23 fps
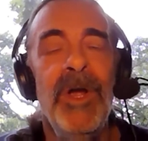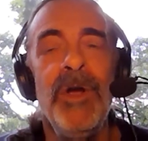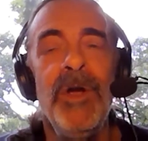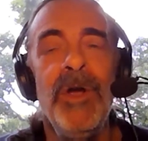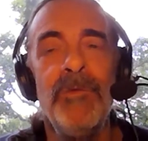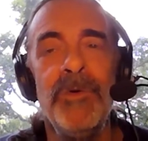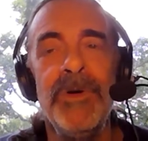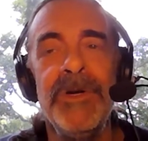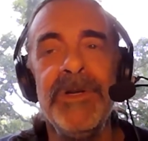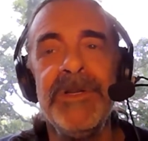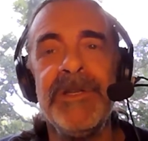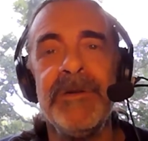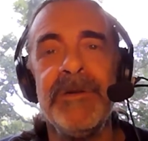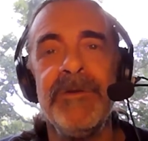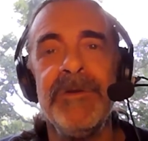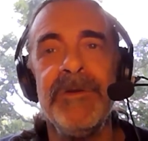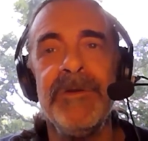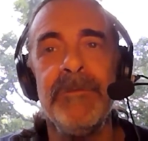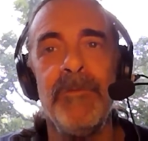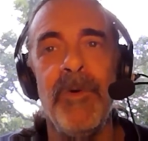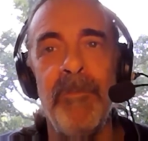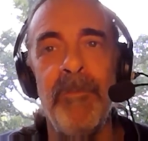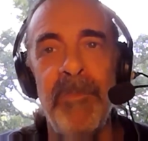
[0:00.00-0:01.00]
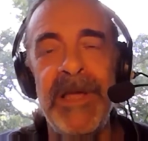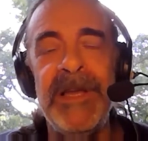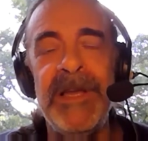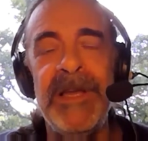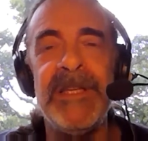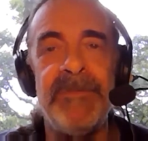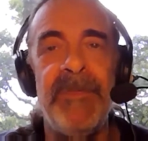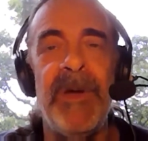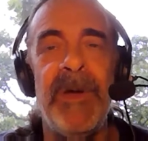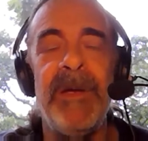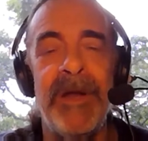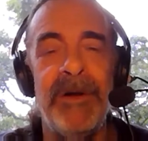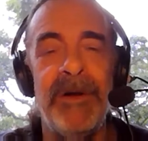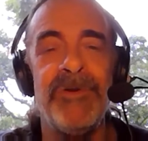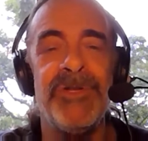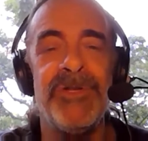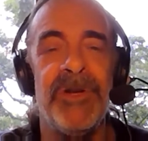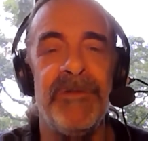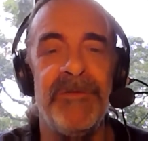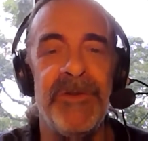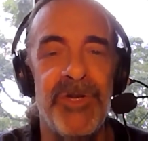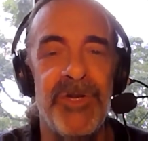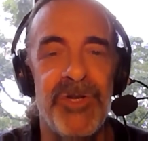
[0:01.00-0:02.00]
was replaced by
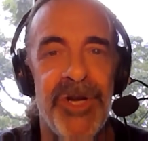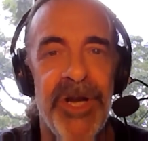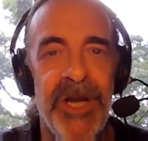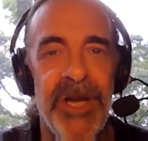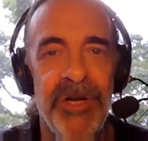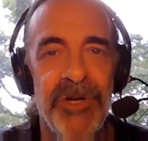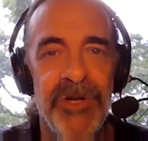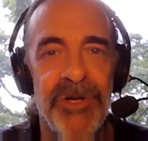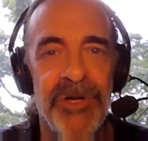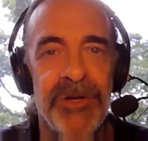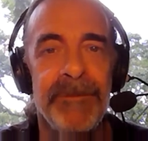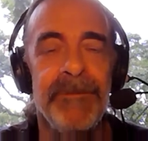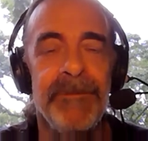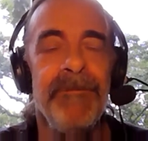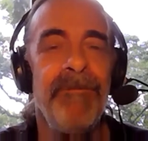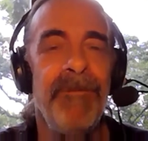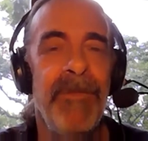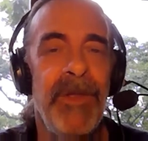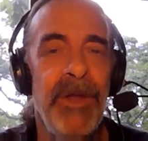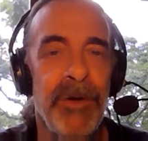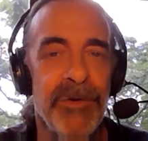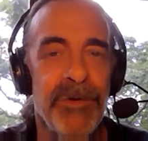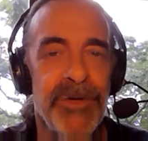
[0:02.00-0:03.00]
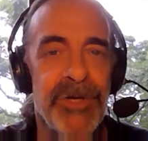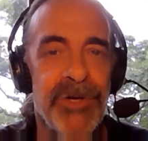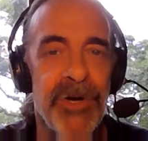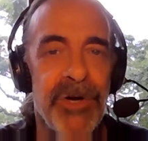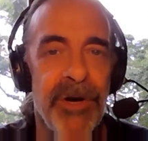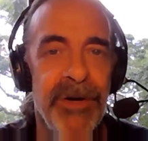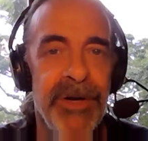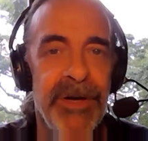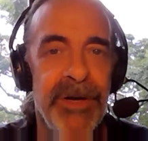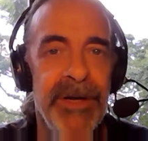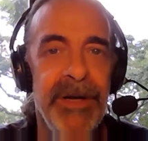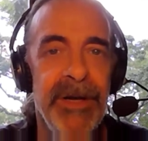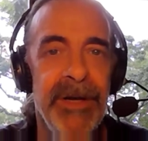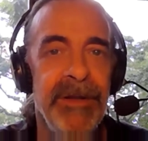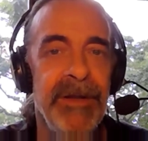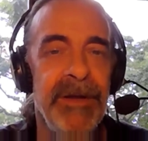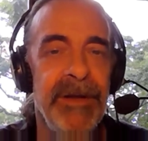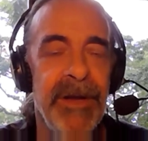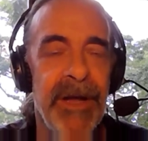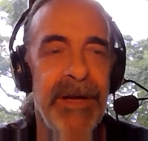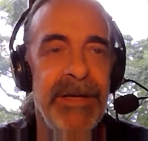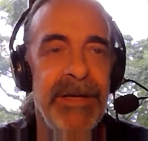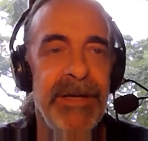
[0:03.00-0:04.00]
Microsoft Exchange, you know, starting in the
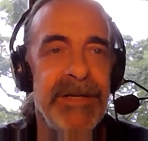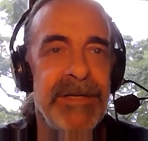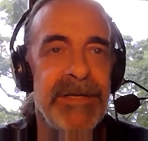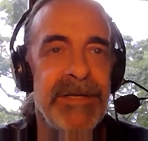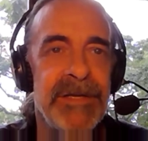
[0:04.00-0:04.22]
90s.